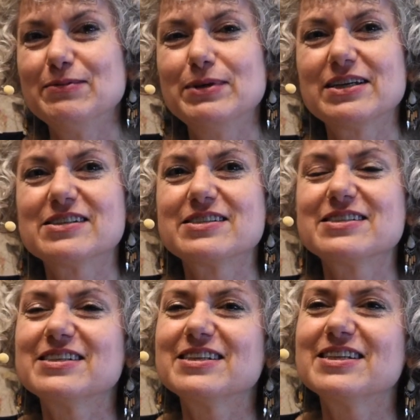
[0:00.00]

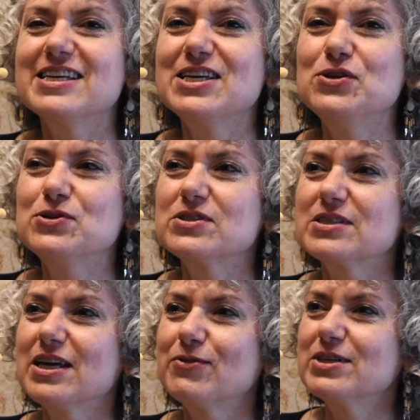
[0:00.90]
Because
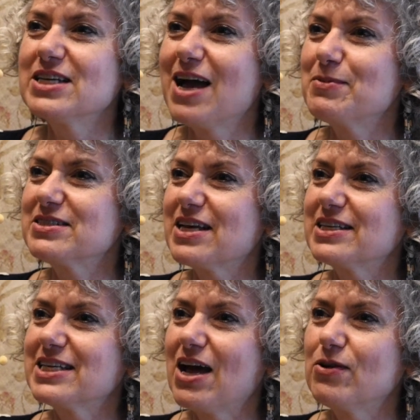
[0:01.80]
every time he
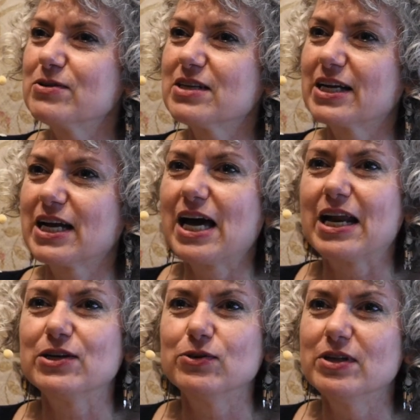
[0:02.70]
sat down, he was like, I
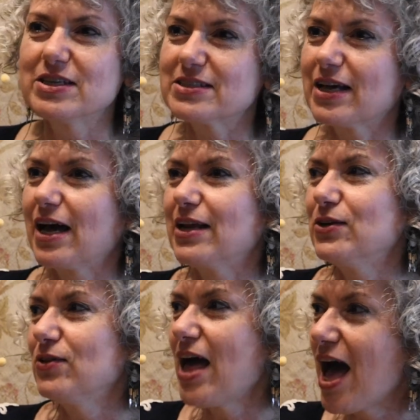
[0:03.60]
gotta do this, I gotta
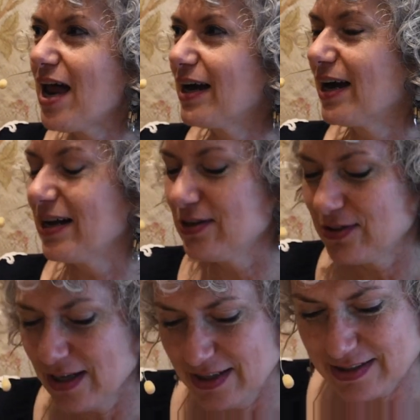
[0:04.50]
do that, I gotta
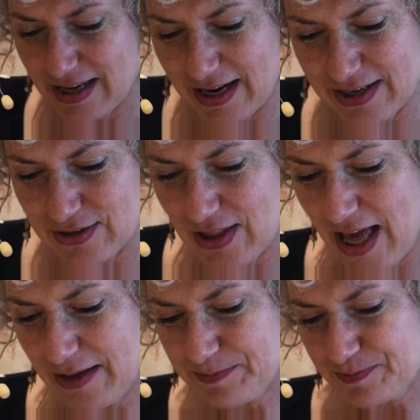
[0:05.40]
do this, I gotta do that.